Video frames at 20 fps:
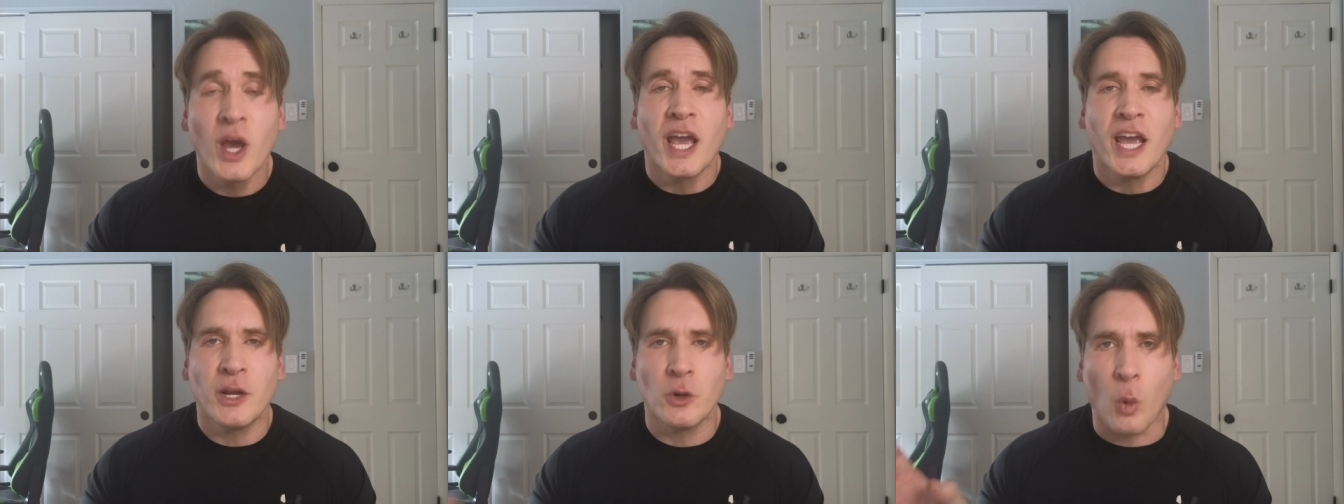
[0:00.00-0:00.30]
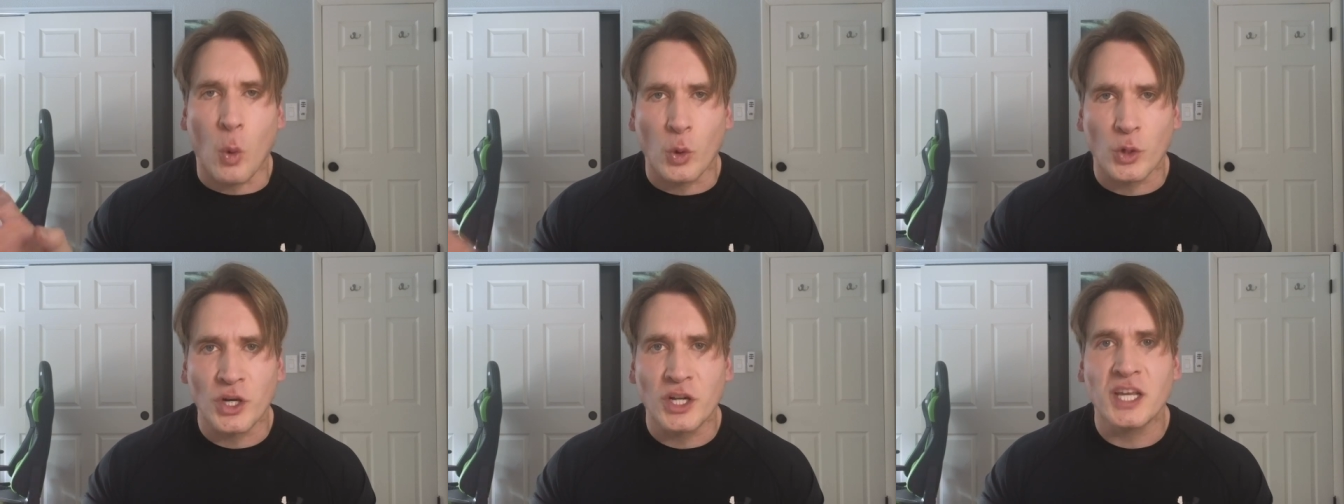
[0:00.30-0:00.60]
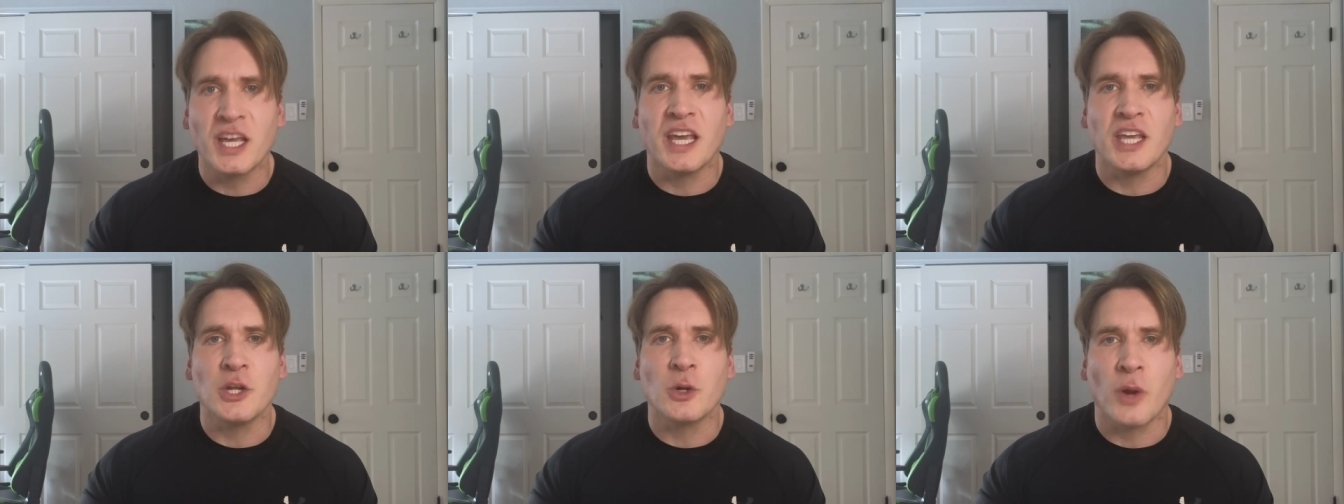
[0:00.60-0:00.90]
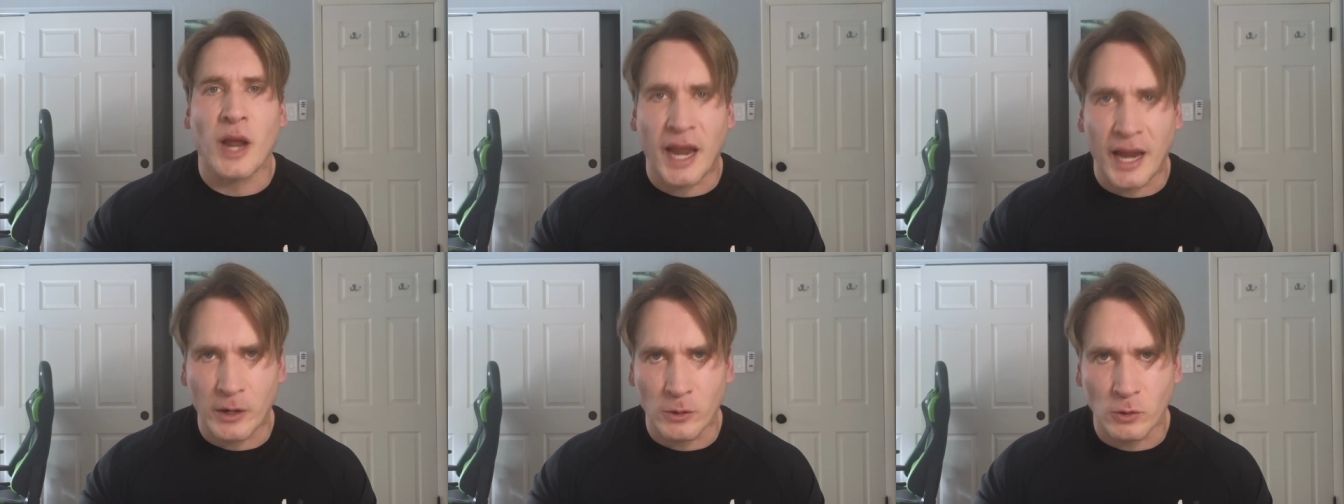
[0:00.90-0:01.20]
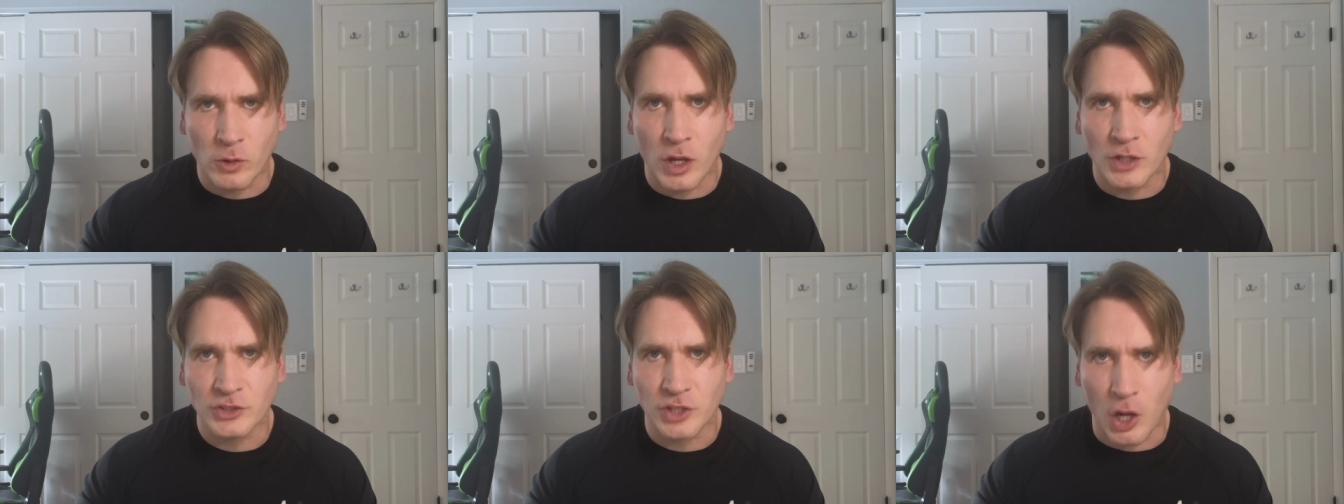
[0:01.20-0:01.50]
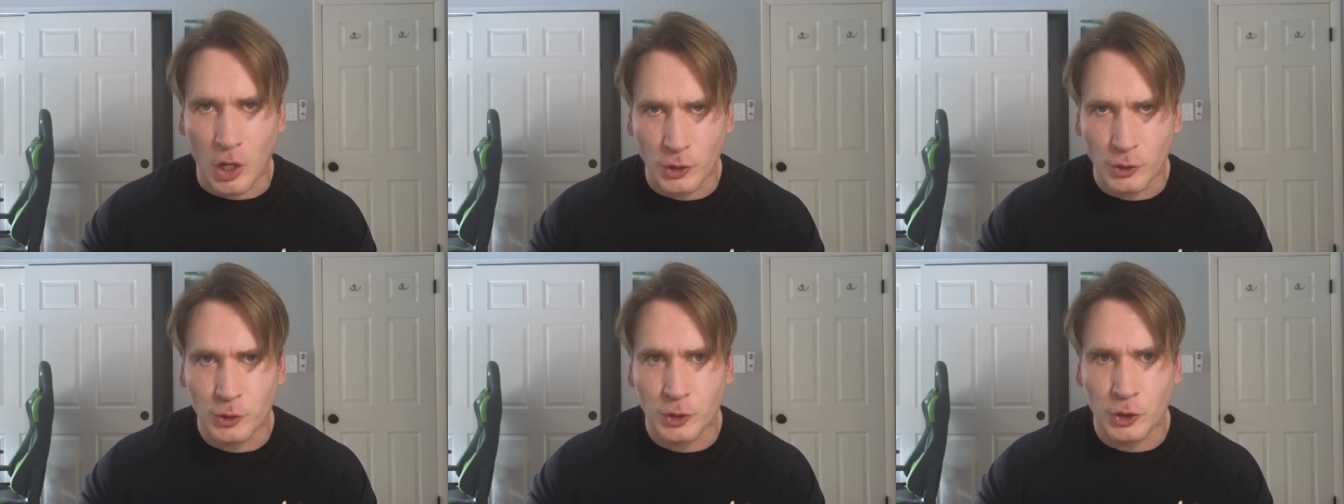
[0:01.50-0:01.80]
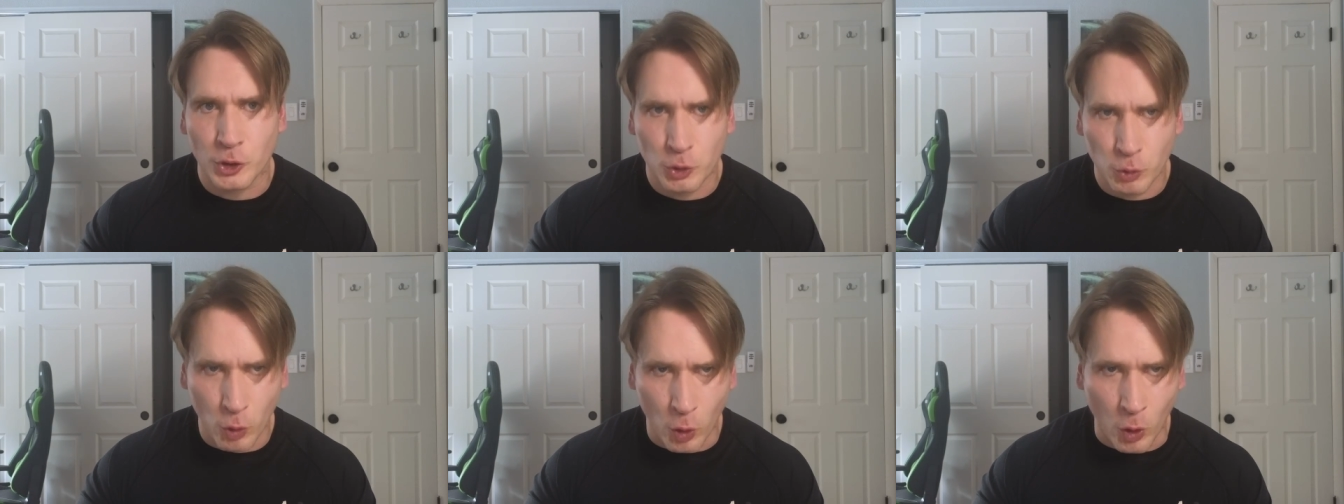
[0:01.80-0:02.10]
in order to get your hair loss under
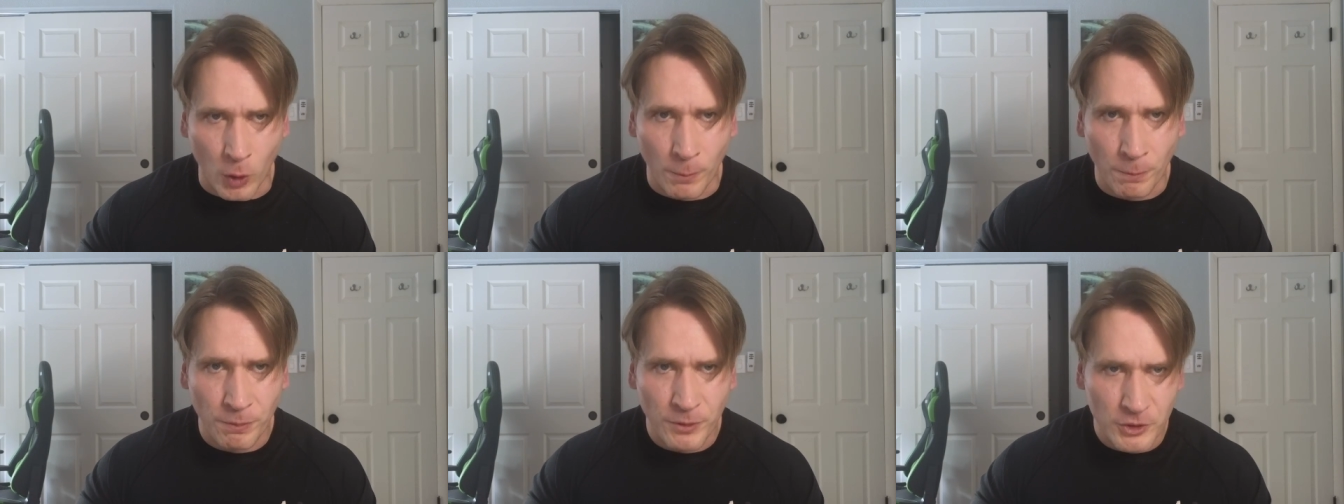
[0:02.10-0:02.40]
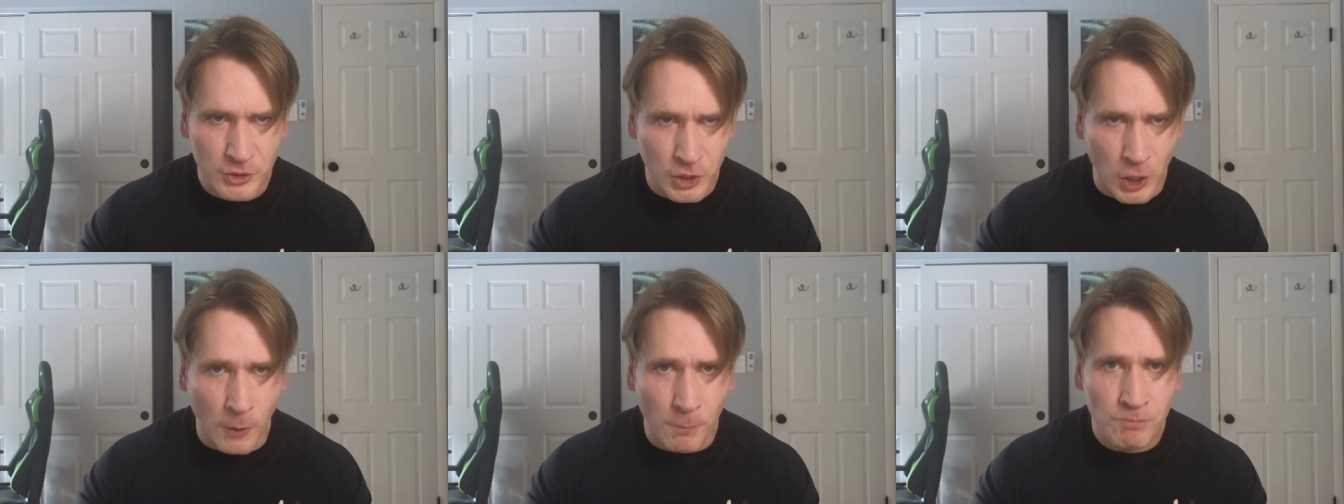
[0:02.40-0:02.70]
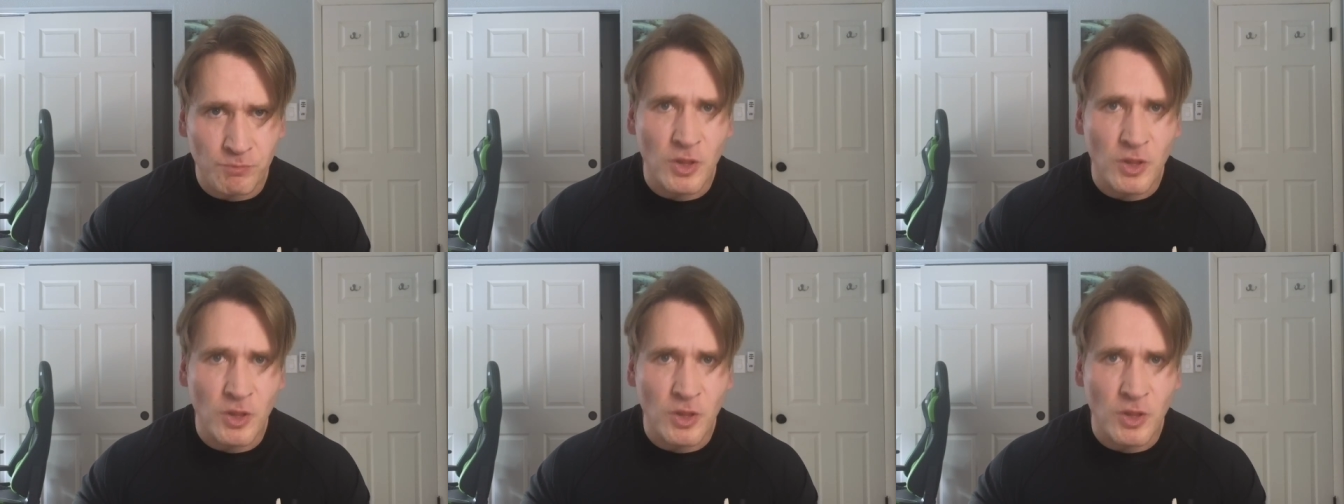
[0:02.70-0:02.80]
control. So